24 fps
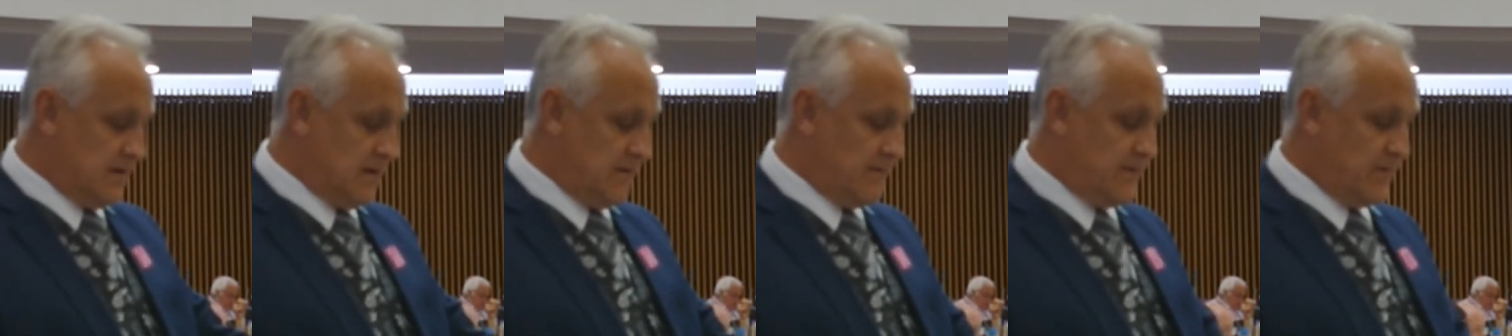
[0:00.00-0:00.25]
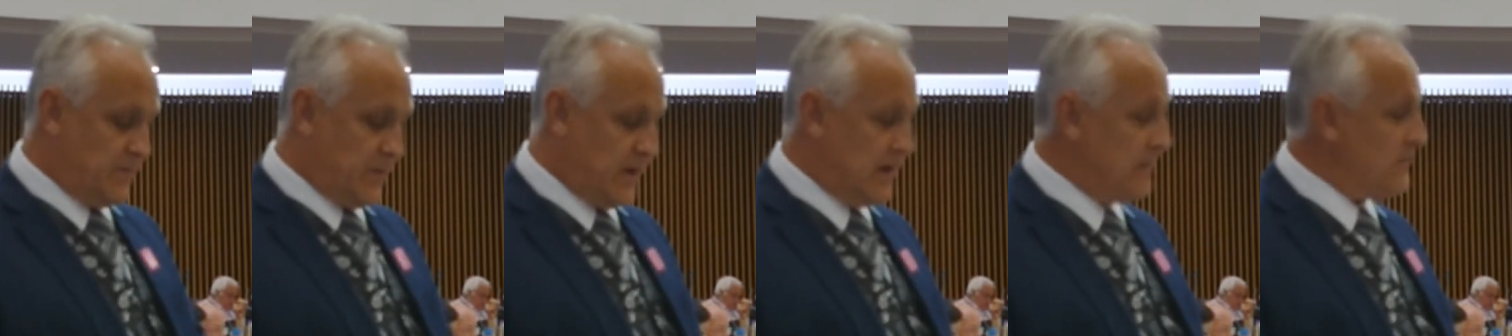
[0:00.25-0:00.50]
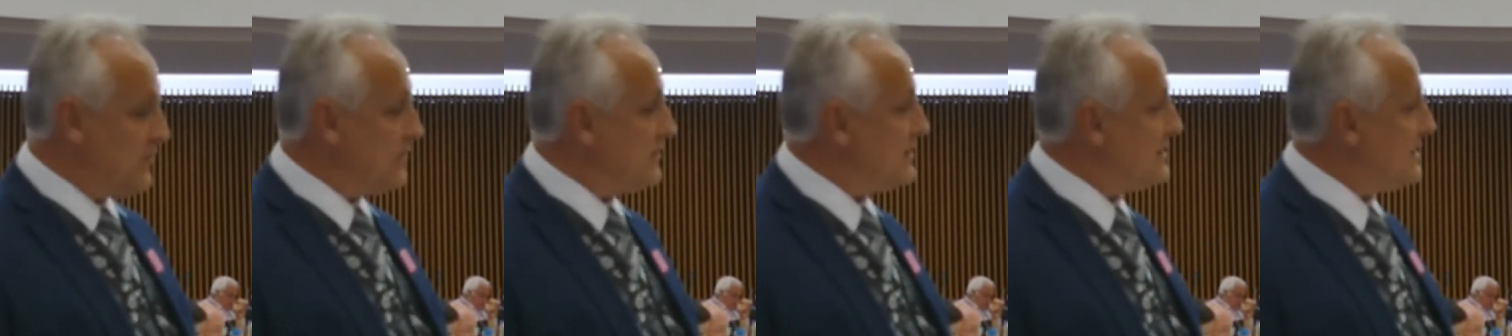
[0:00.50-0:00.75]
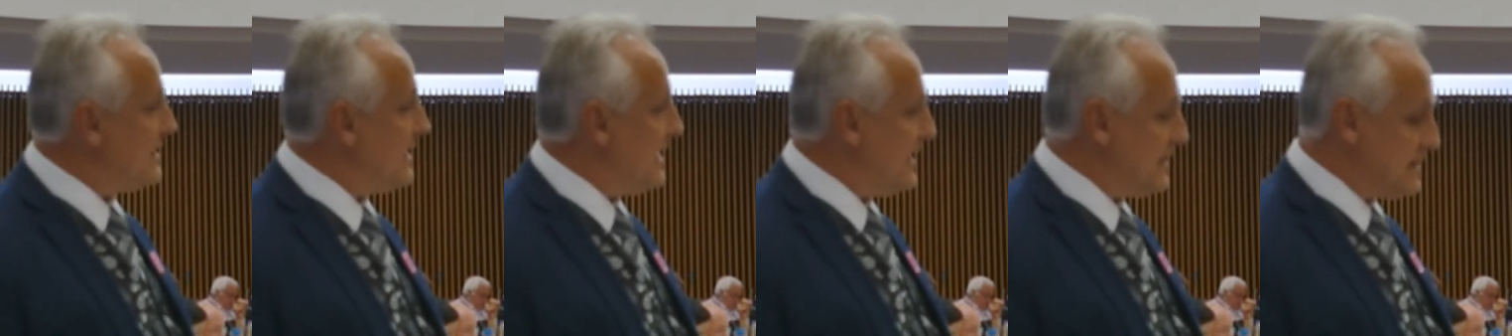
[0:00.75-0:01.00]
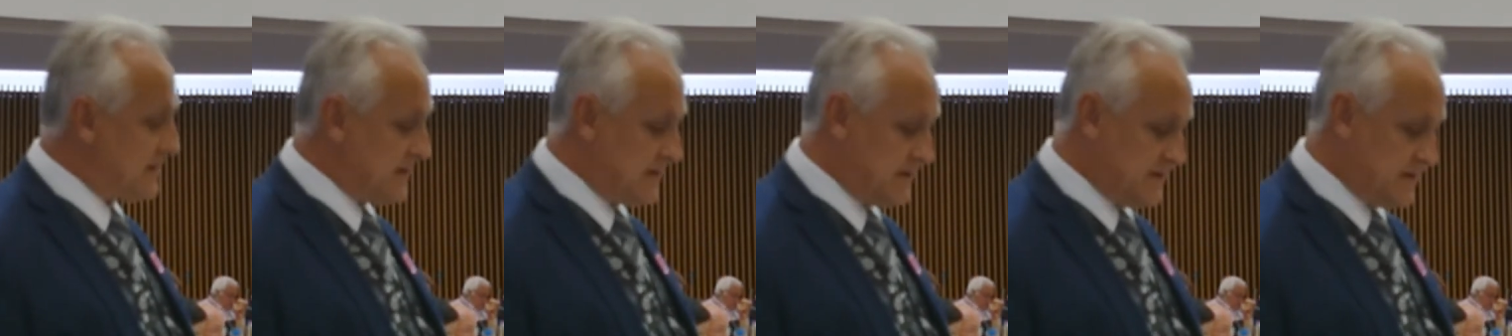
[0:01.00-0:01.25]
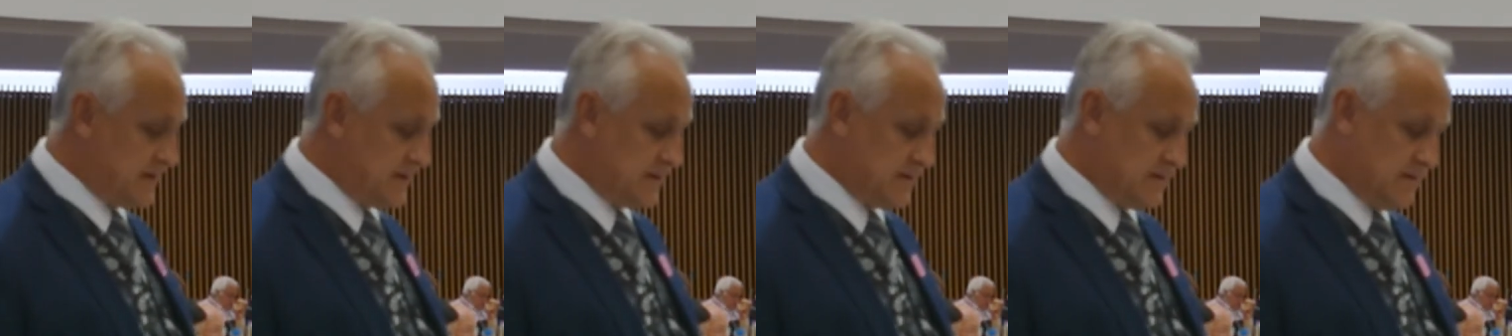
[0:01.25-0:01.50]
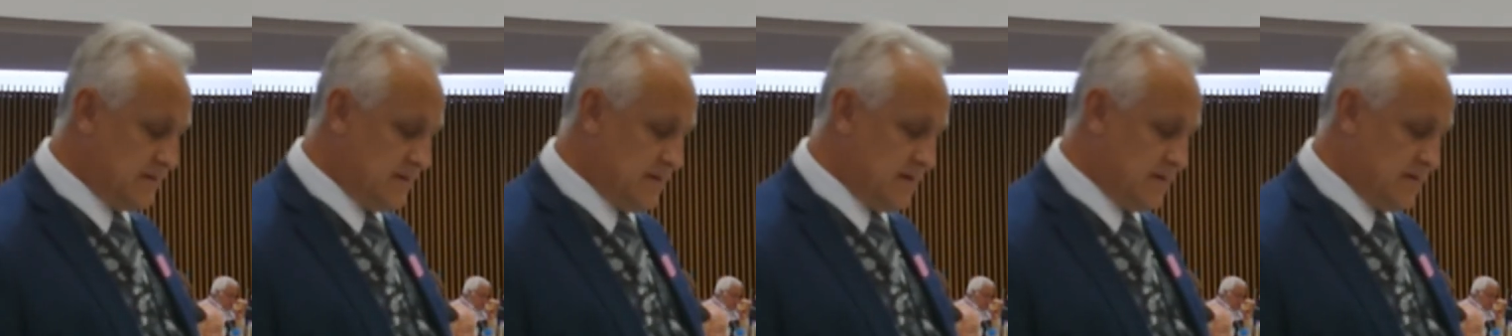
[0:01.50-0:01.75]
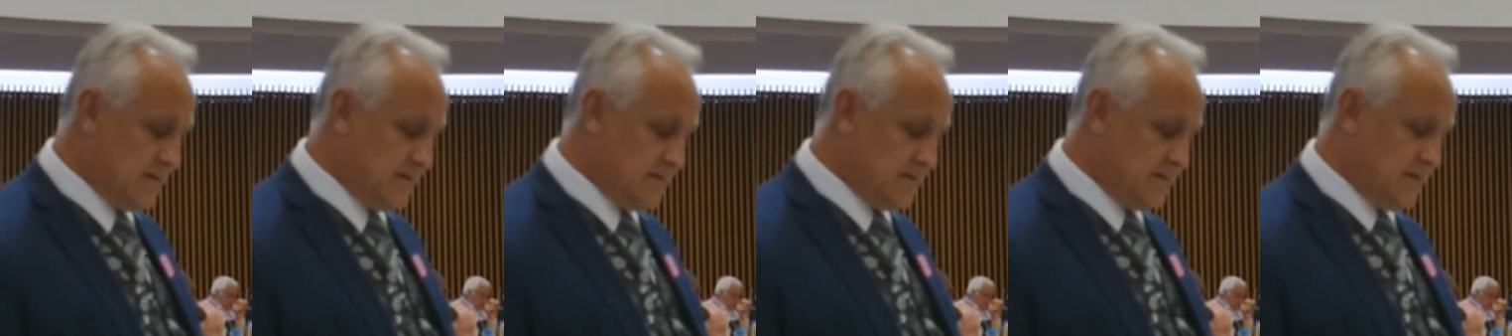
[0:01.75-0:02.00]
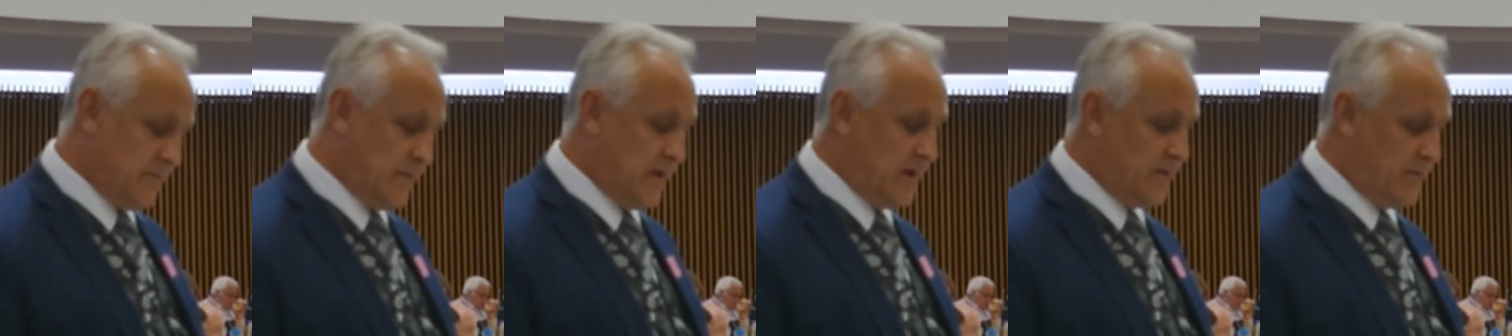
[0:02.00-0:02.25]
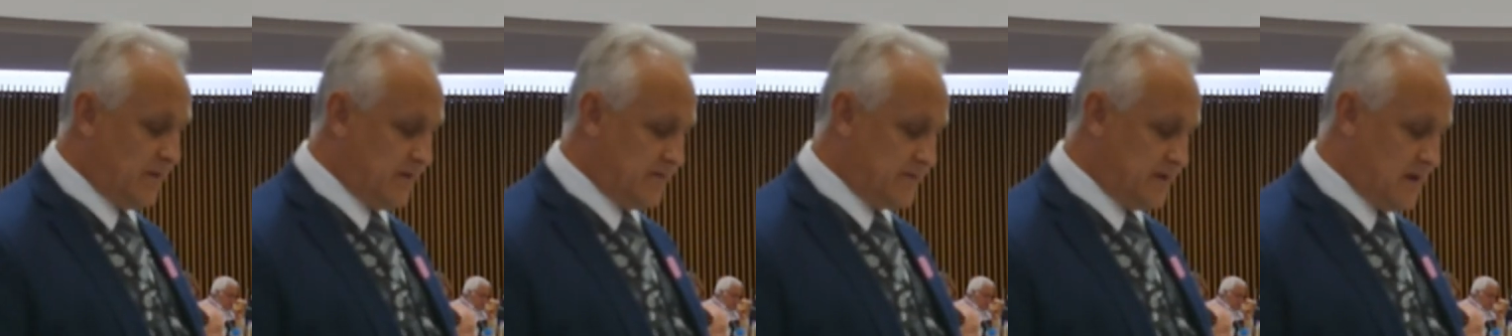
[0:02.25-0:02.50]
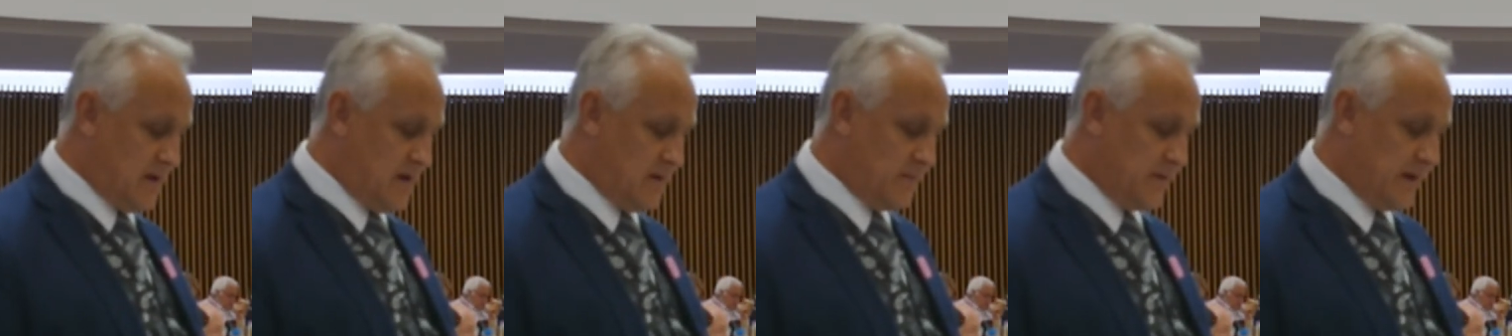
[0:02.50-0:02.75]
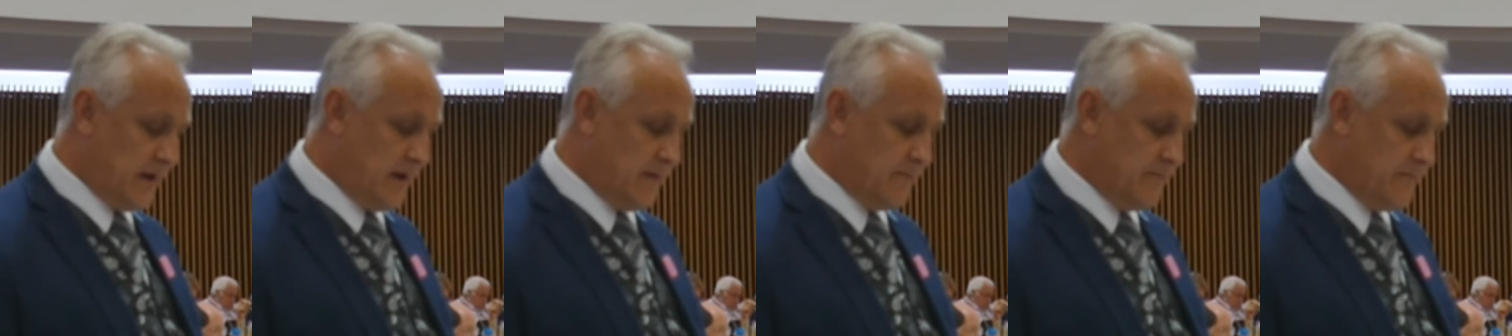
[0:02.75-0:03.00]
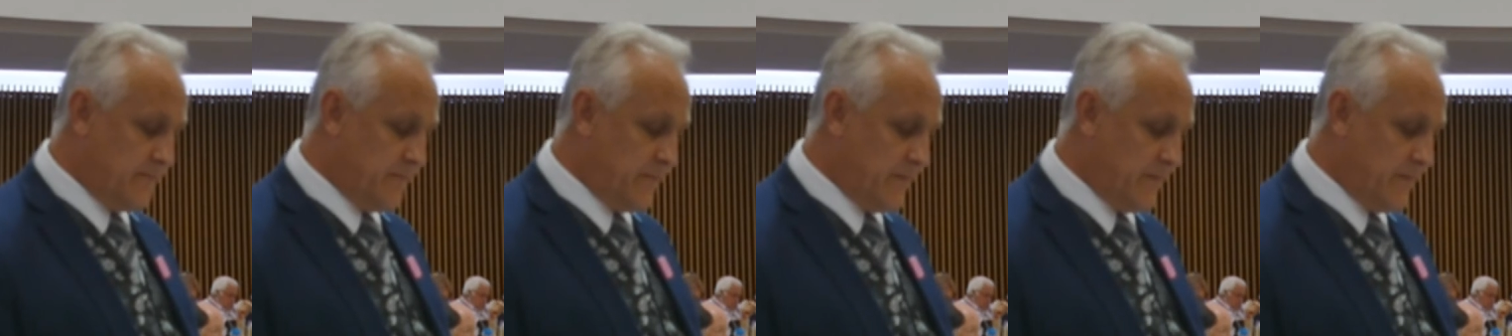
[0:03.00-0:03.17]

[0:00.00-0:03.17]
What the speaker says: of the people that elected us, the people of Derby.